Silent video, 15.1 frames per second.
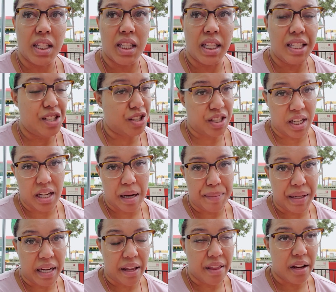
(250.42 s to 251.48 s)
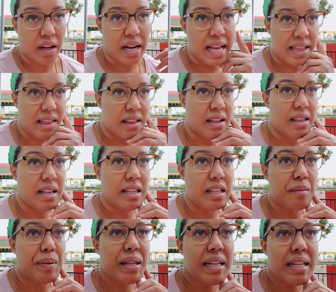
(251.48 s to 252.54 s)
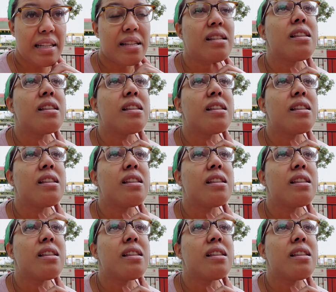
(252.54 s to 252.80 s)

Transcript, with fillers: it just didn't come together. And this place,